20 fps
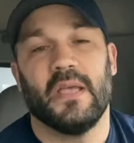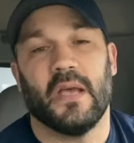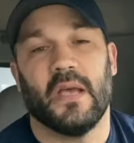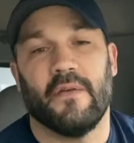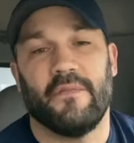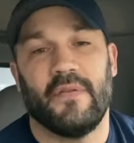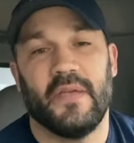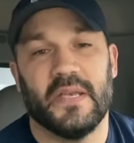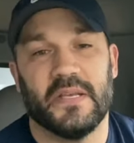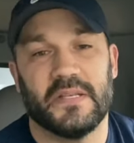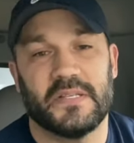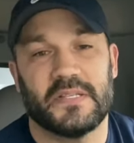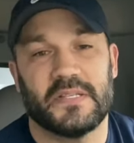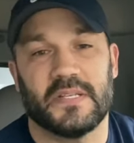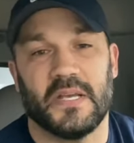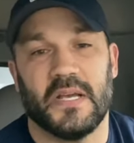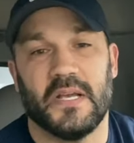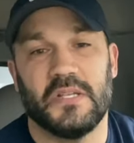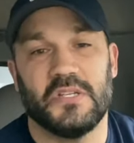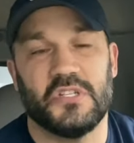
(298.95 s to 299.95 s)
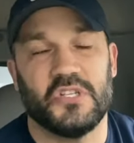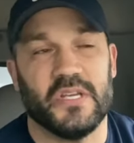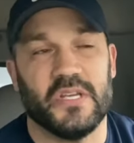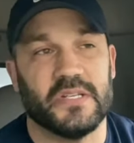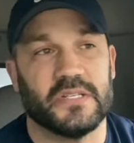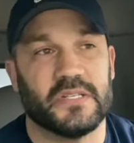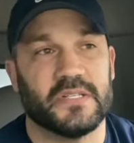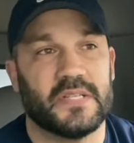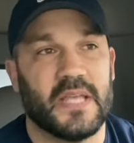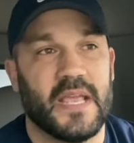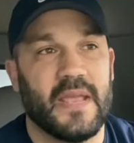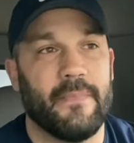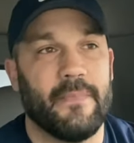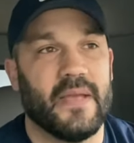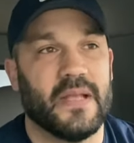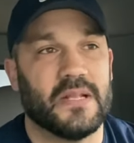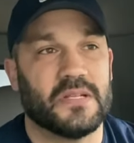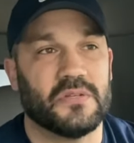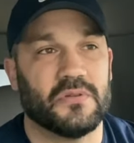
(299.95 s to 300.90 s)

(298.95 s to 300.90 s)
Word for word: of his son Jesus. Amen.